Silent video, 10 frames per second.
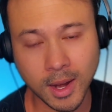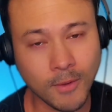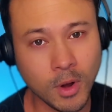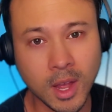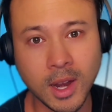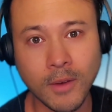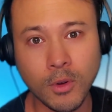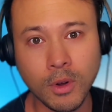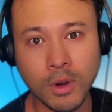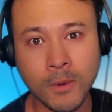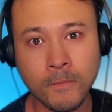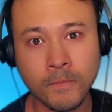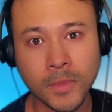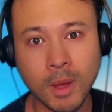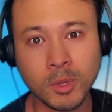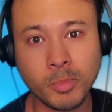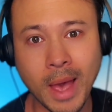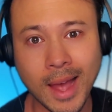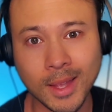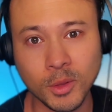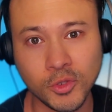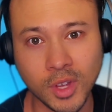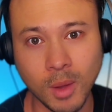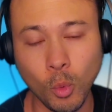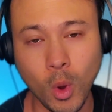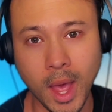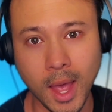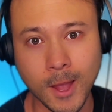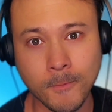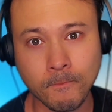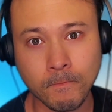It never comes back in the same way.